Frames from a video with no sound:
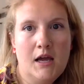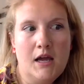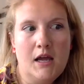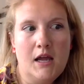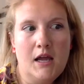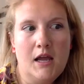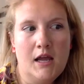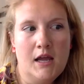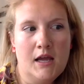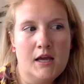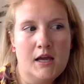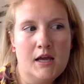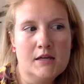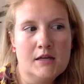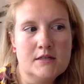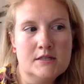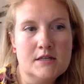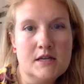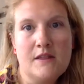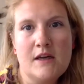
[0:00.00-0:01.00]

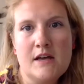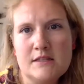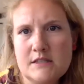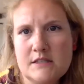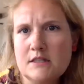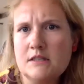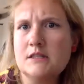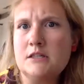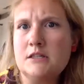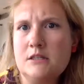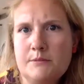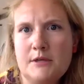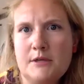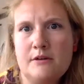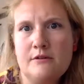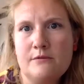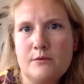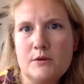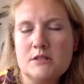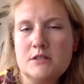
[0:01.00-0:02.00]
And that's a little bit
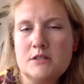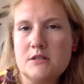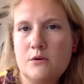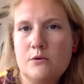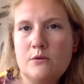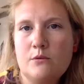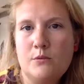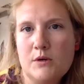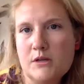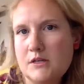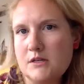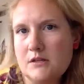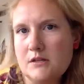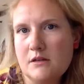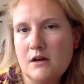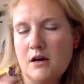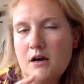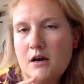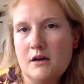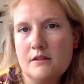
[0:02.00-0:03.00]
of what's going with
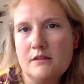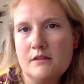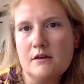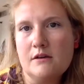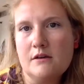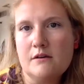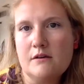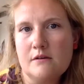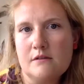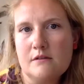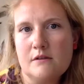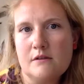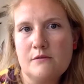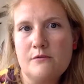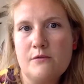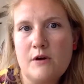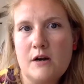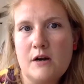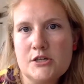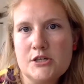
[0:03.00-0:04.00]
the
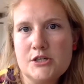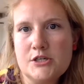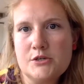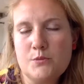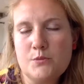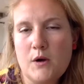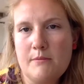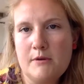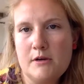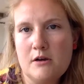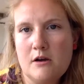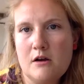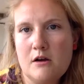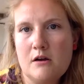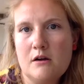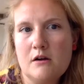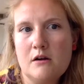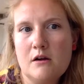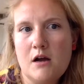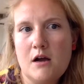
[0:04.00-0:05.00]
French
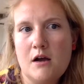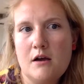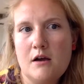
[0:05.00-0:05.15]
webinar